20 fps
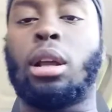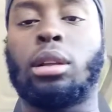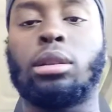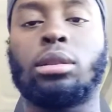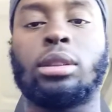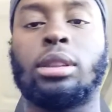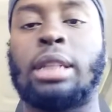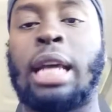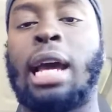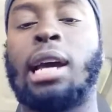
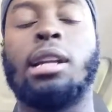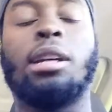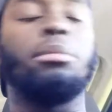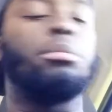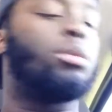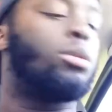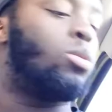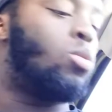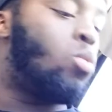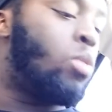Stacked up
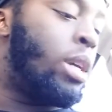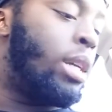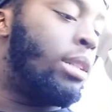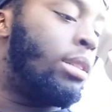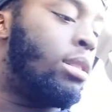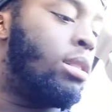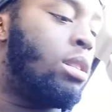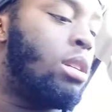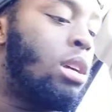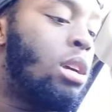some
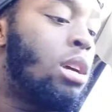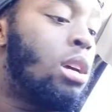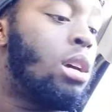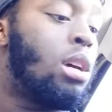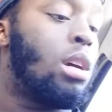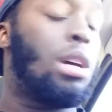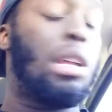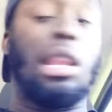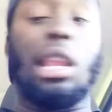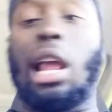wins.
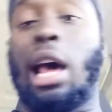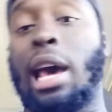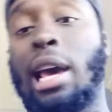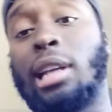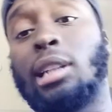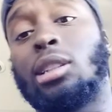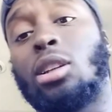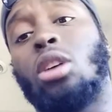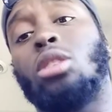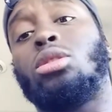
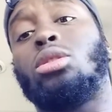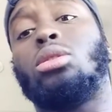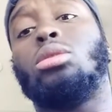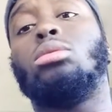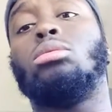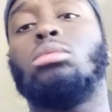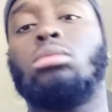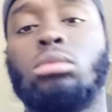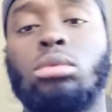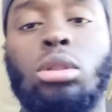Lions also,
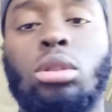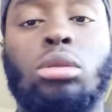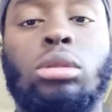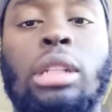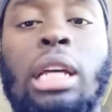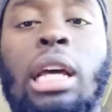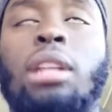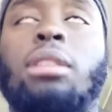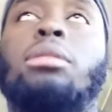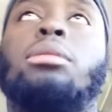
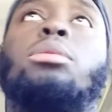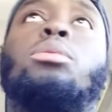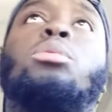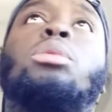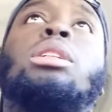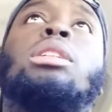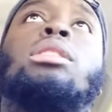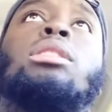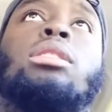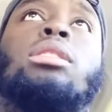stacked up some
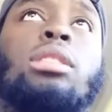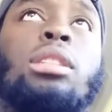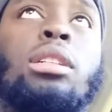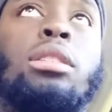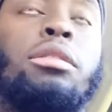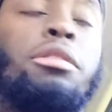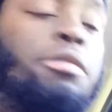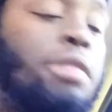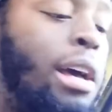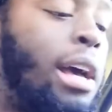wins,
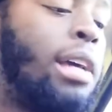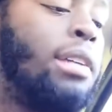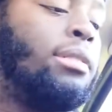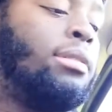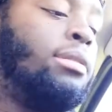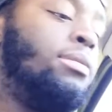still fighting.